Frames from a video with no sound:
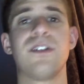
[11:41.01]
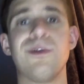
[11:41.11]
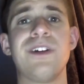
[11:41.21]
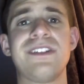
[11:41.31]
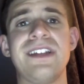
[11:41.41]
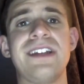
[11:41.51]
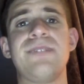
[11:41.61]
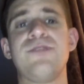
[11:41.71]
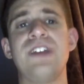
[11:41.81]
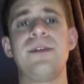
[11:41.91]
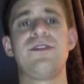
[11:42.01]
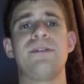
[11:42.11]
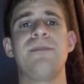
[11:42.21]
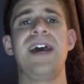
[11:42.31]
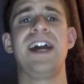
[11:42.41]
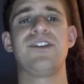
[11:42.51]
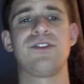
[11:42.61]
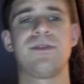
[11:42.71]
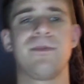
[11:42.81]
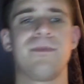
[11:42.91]
Raw Tag Team Championship
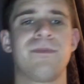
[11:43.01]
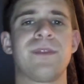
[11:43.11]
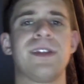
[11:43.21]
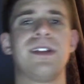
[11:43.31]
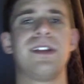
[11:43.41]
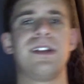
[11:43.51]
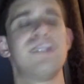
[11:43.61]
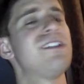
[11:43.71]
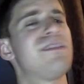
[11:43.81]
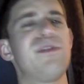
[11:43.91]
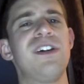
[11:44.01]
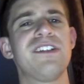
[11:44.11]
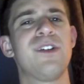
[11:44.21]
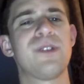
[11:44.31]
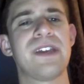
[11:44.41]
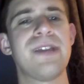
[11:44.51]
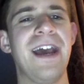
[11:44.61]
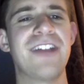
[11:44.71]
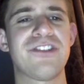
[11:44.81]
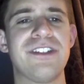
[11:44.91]
match. This was an okay
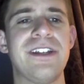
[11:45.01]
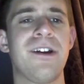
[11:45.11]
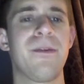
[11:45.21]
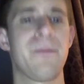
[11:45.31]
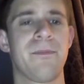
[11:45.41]
match here.